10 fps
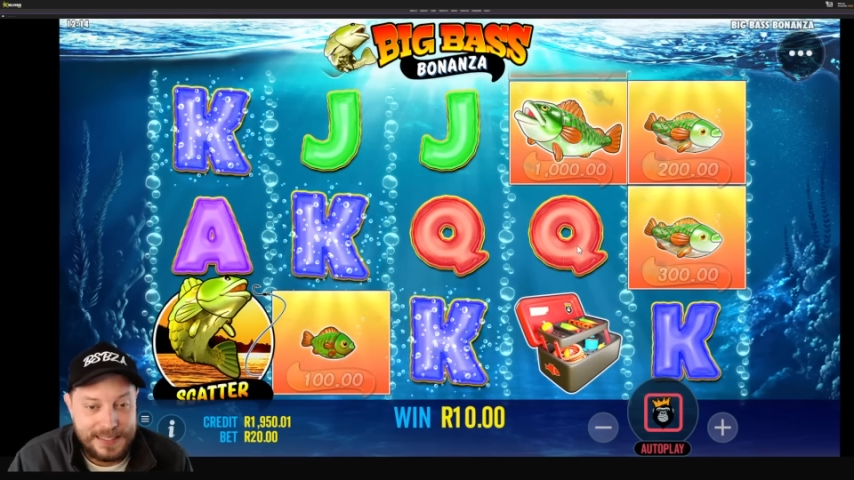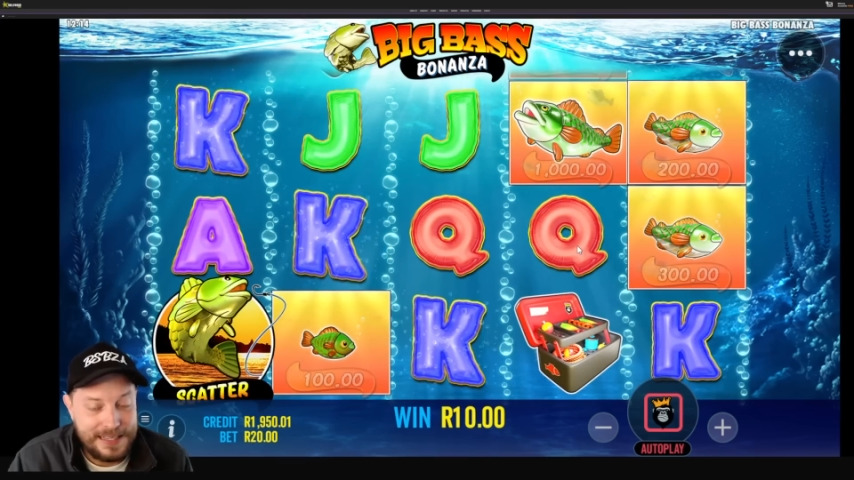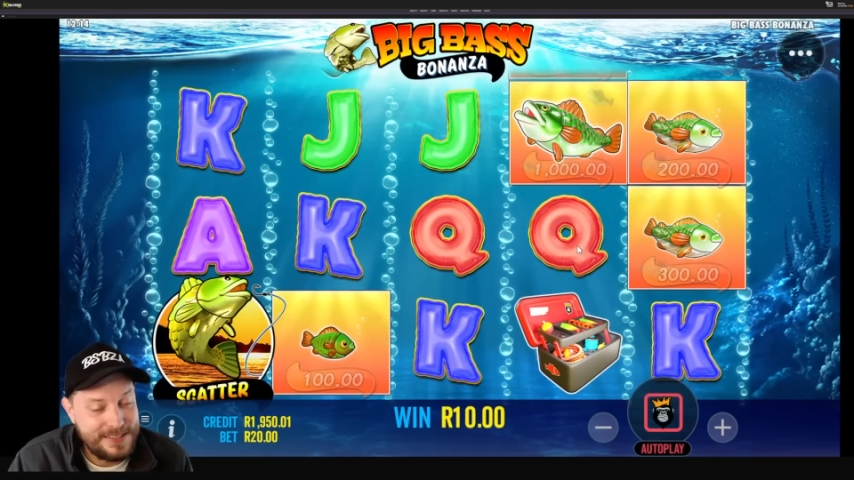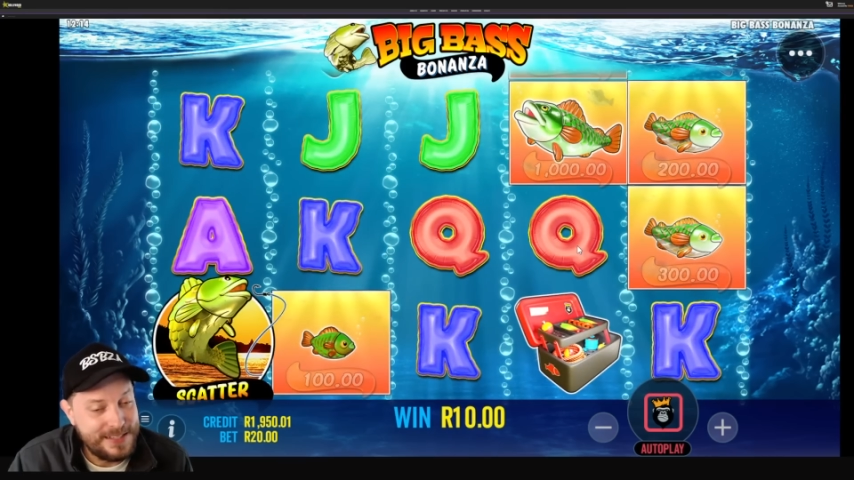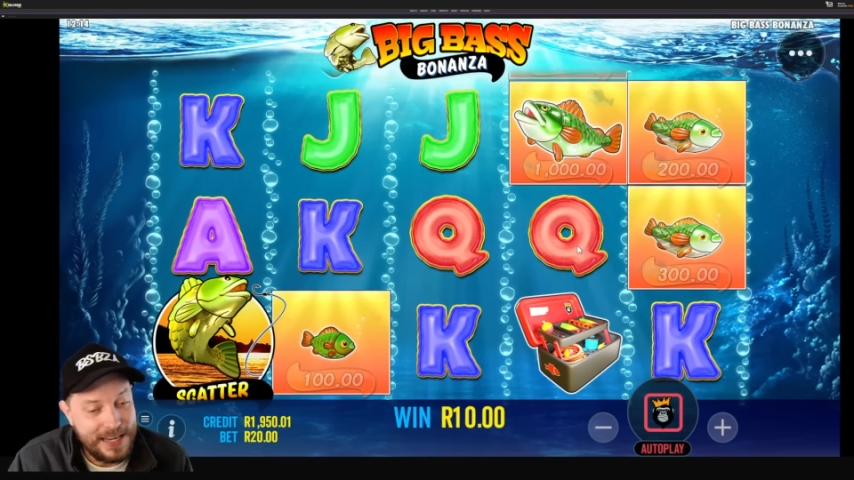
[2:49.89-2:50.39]

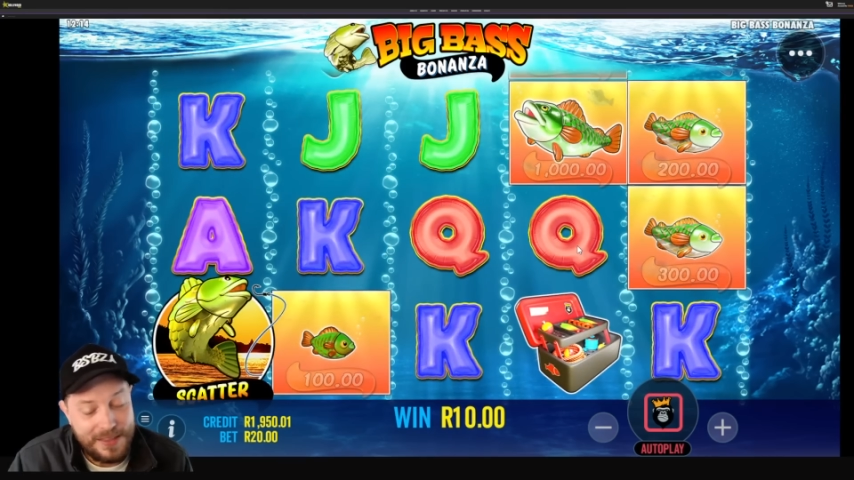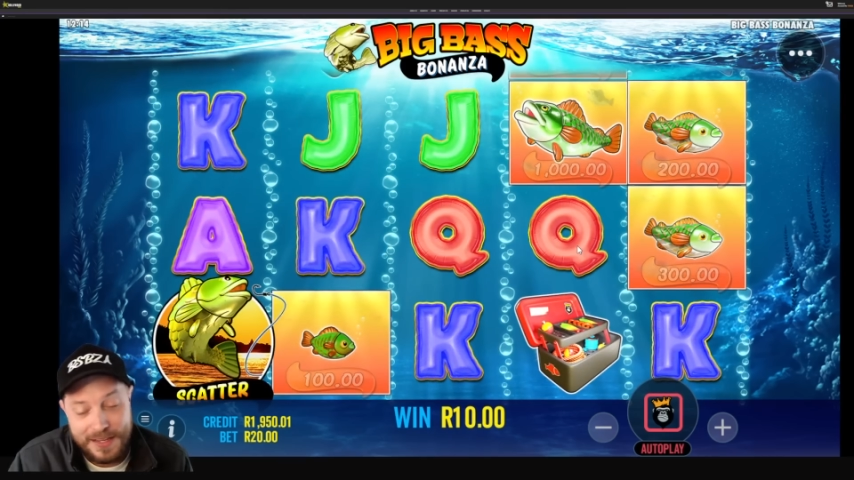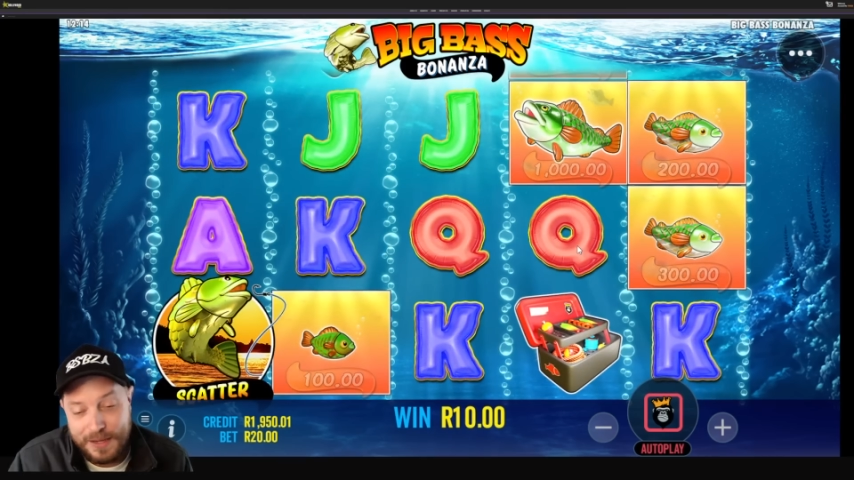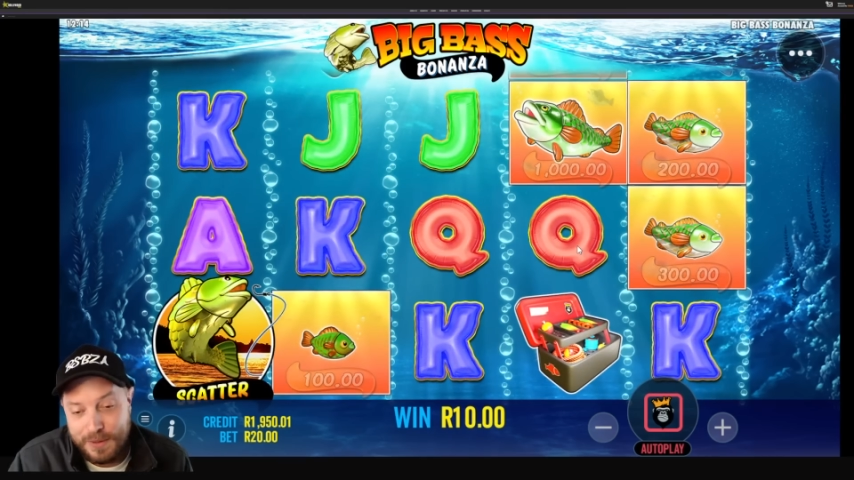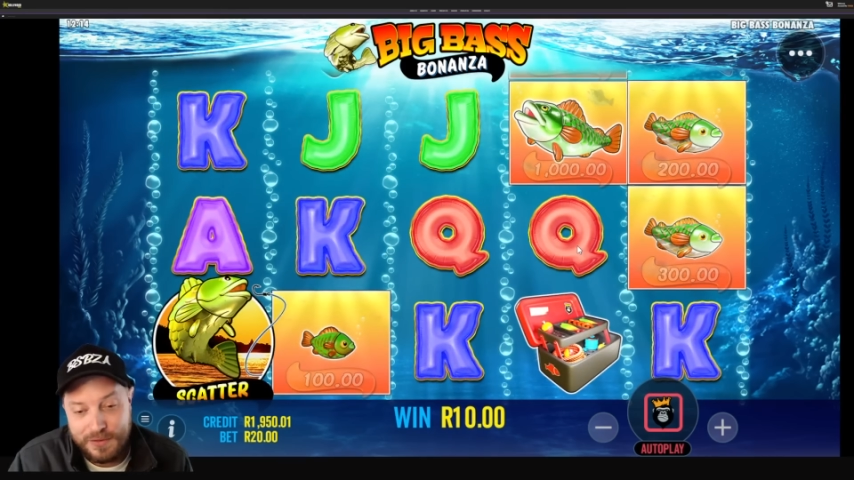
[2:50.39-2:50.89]
let's see. I
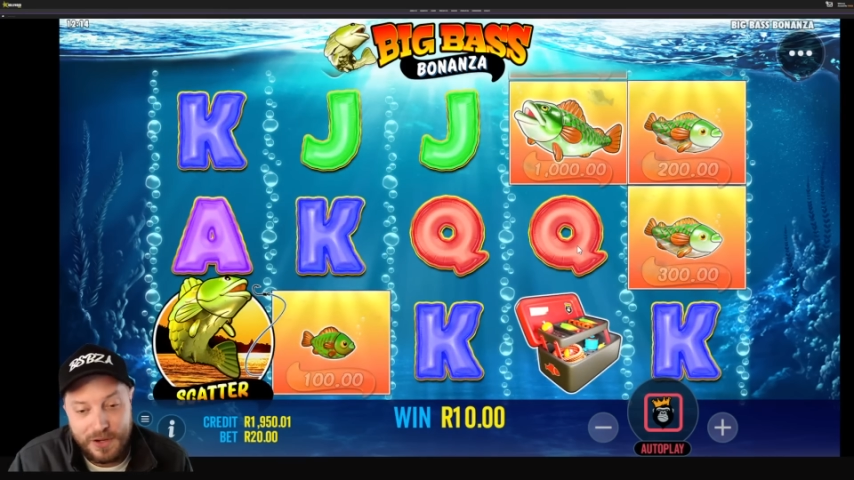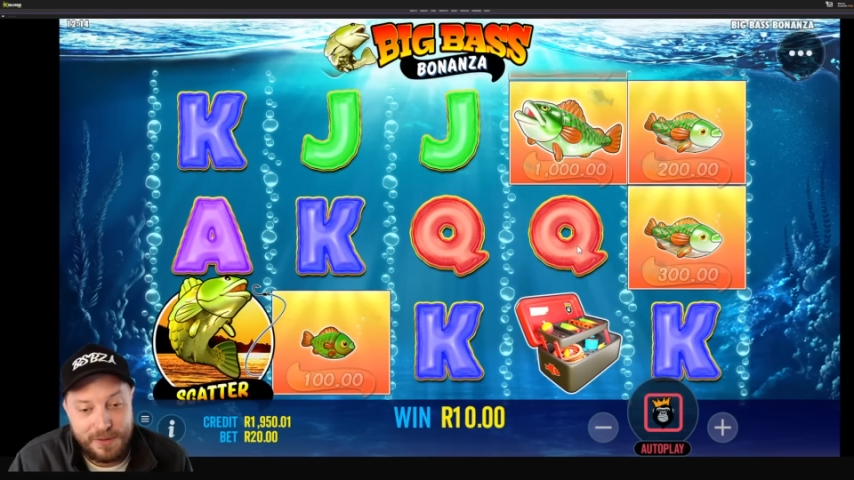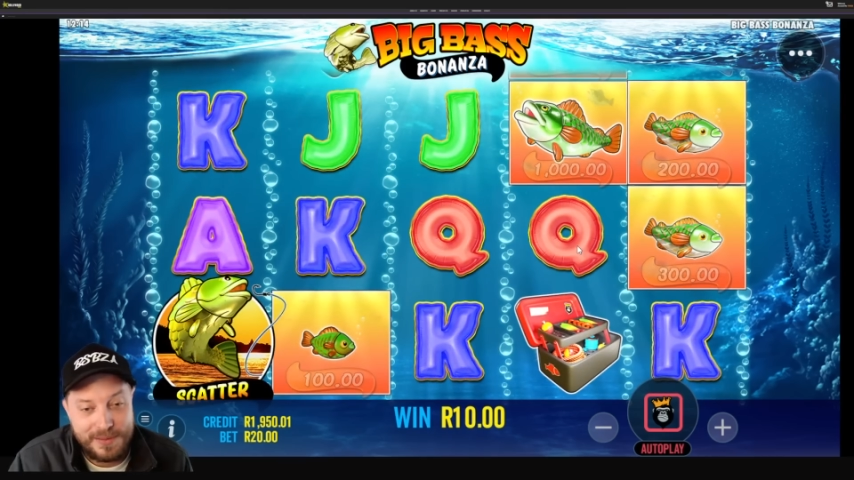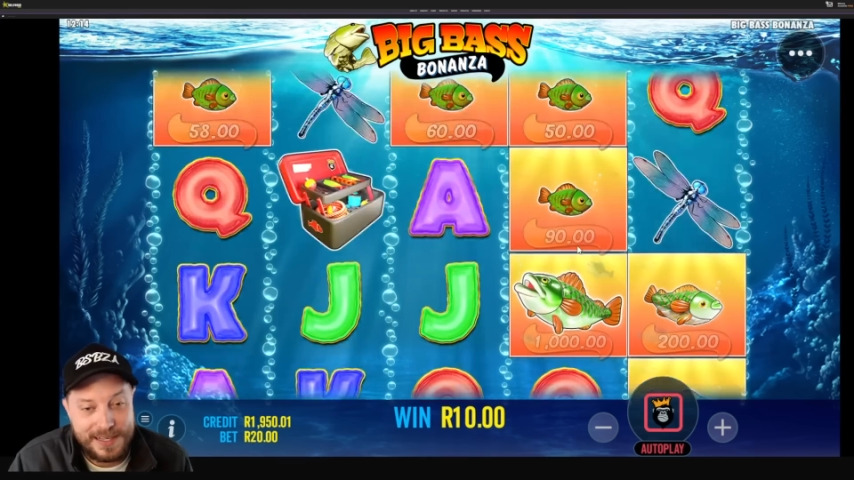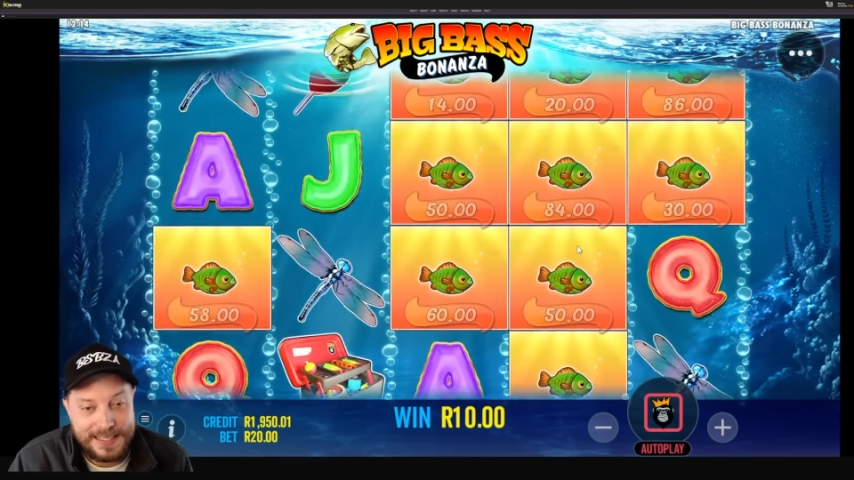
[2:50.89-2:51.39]
think I would have
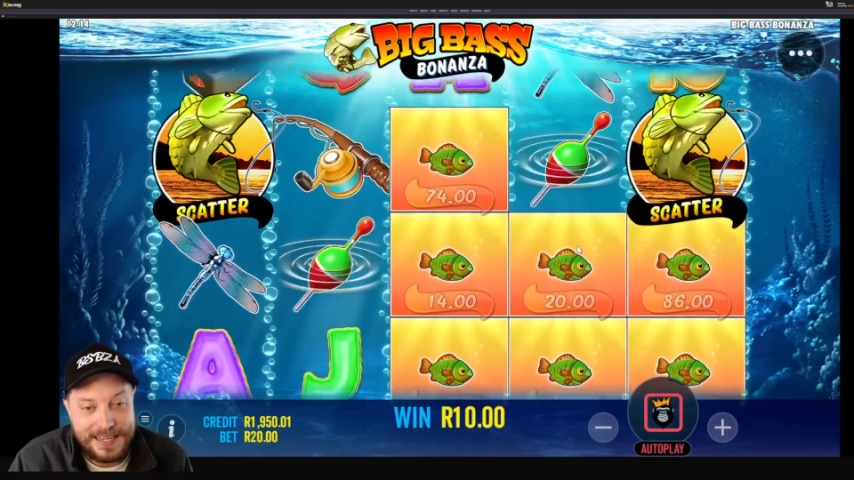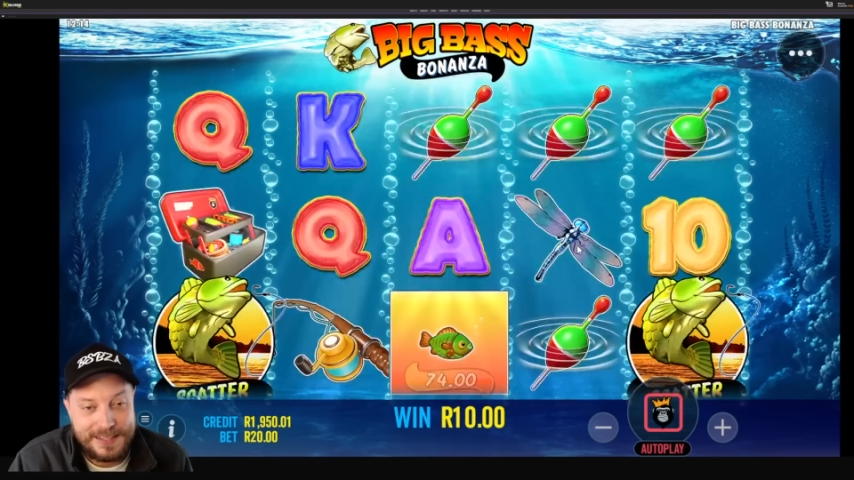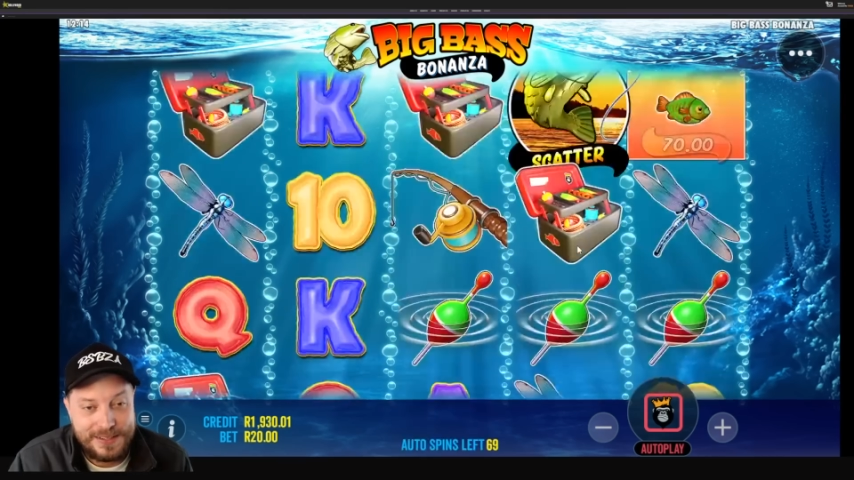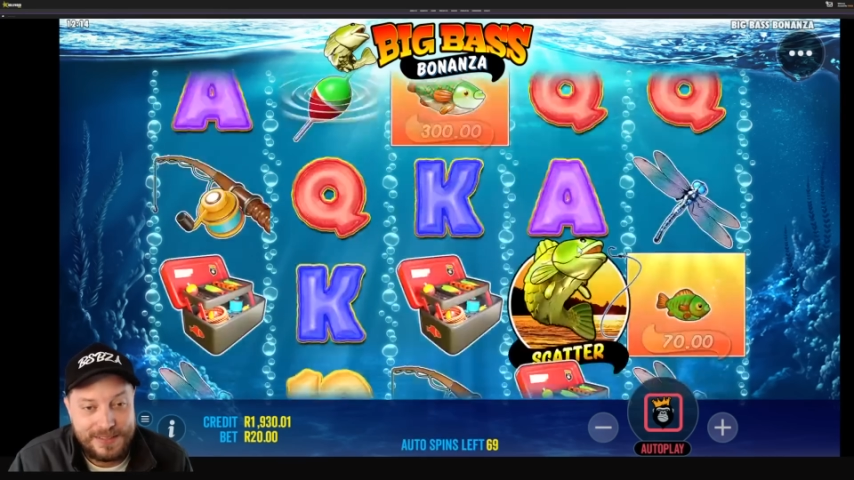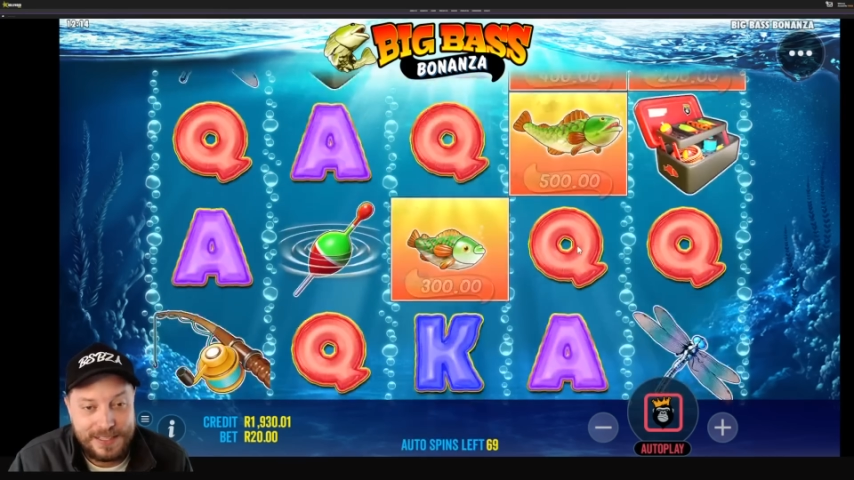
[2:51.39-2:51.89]
gone with, like,
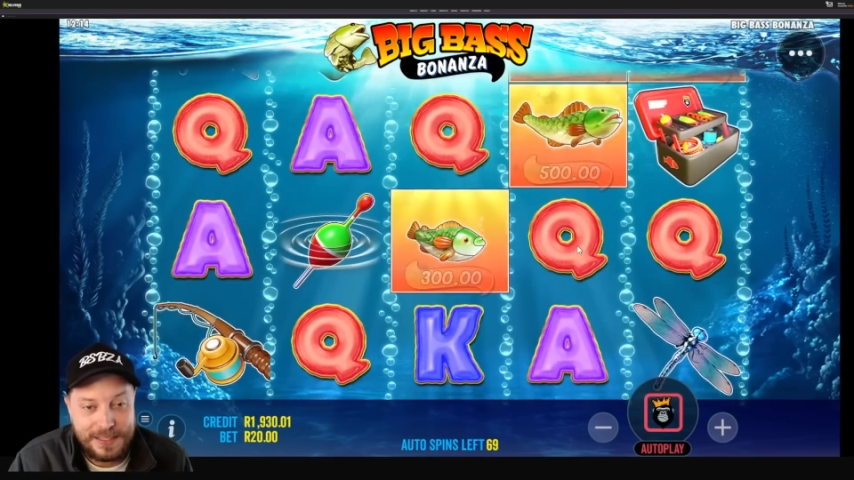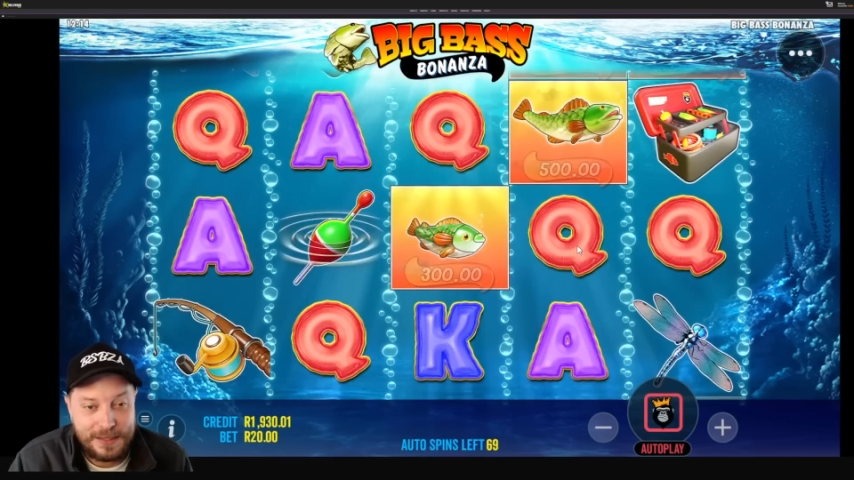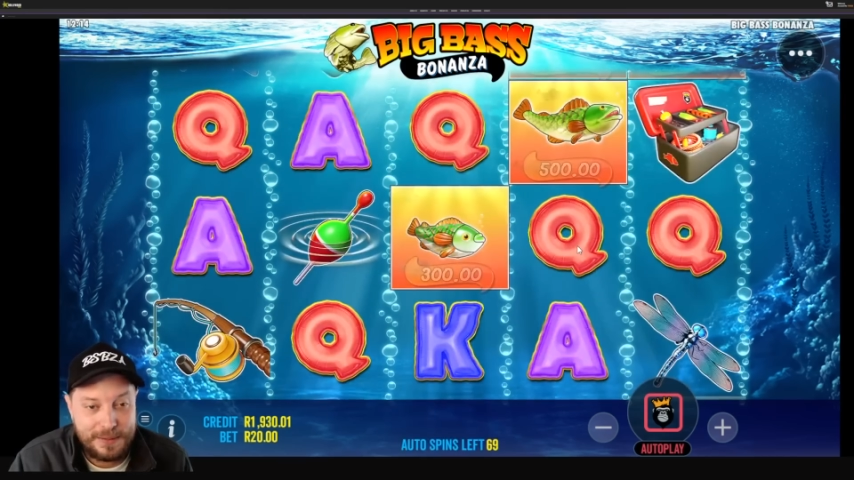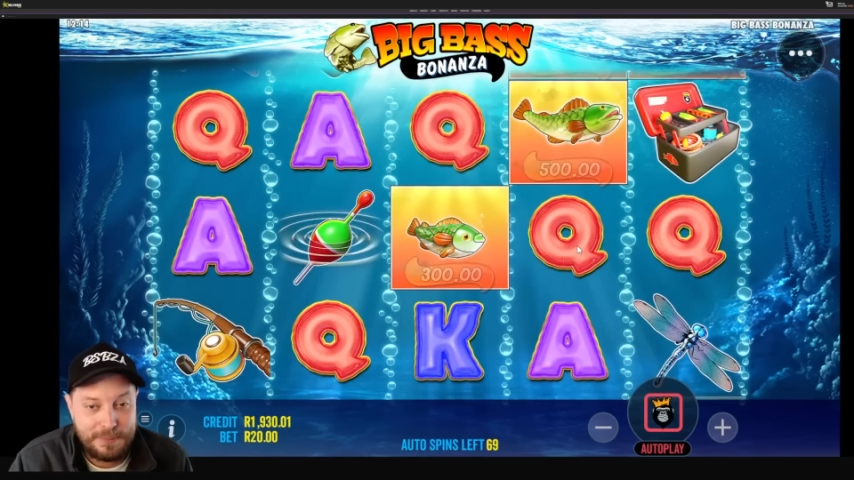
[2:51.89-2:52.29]
Gates or something.